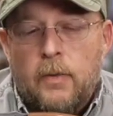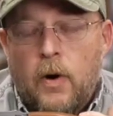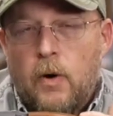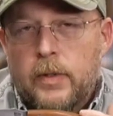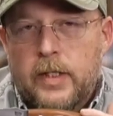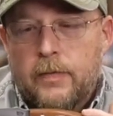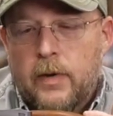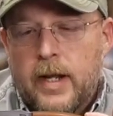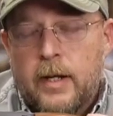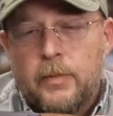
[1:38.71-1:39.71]
all with
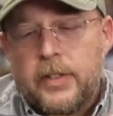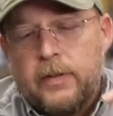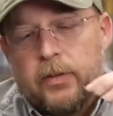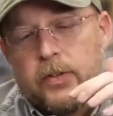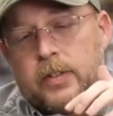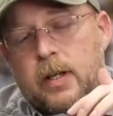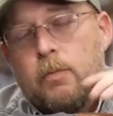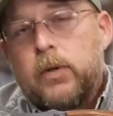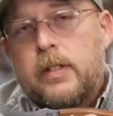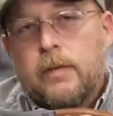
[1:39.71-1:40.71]
different handle materials, some
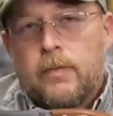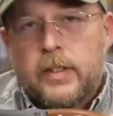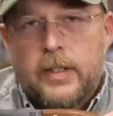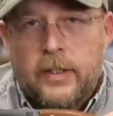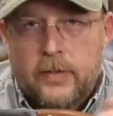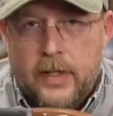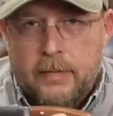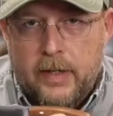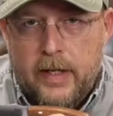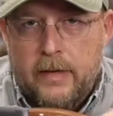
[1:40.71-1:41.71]
with different steels, I
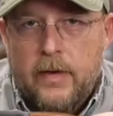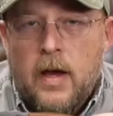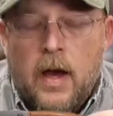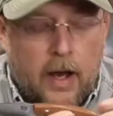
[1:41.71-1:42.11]
believe.